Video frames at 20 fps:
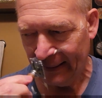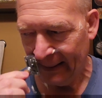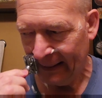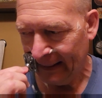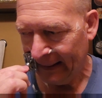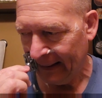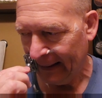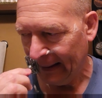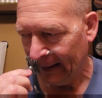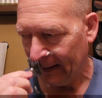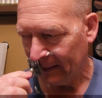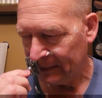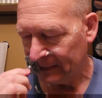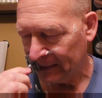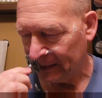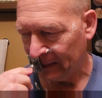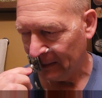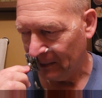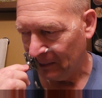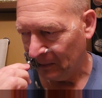I have
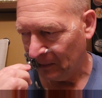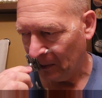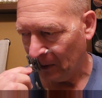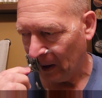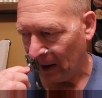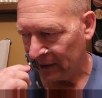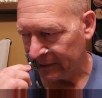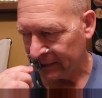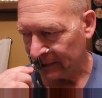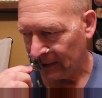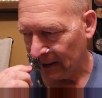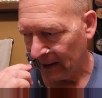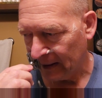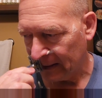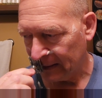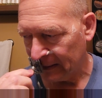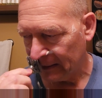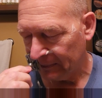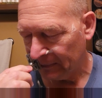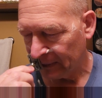to watch a lot
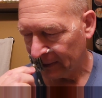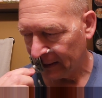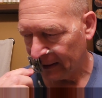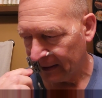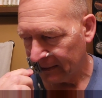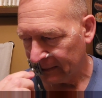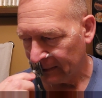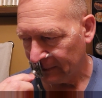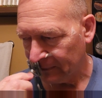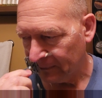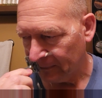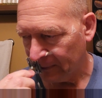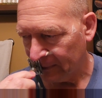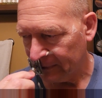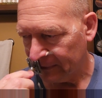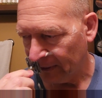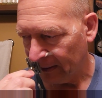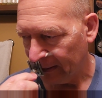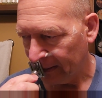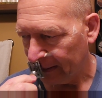of different kinds of
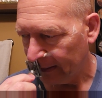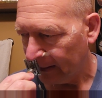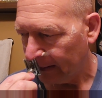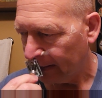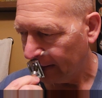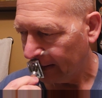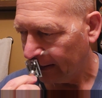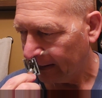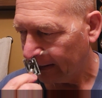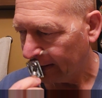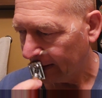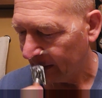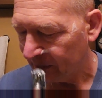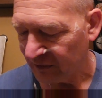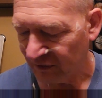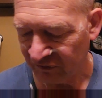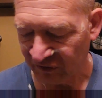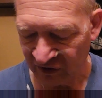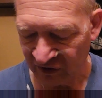foods I eat. Because if